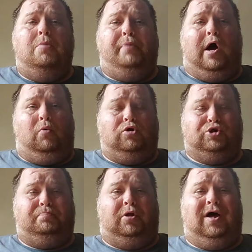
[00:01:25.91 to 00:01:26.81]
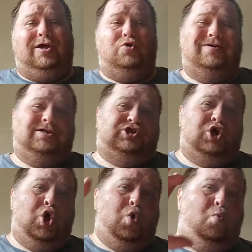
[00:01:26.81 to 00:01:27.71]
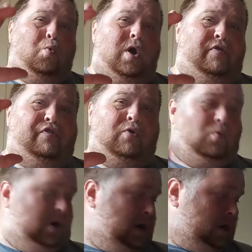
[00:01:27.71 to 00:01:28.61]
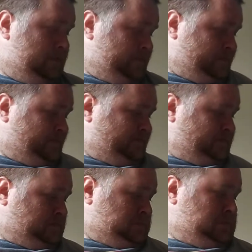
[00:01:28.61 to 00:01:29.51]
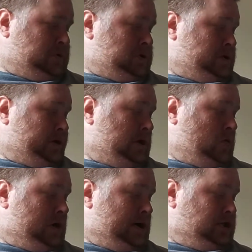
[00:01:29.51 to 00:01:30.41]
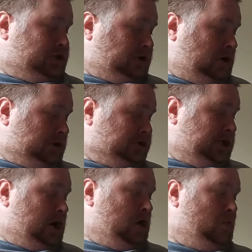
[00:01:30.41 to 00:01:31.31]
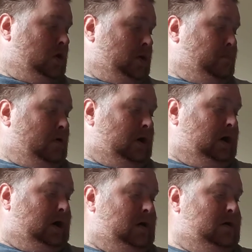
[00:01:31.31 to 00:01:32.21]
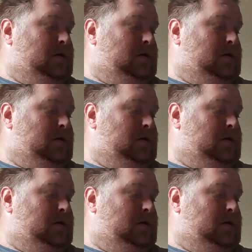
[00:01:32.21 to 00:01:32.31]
power supply units with the wire. Now, I started tearing one apart,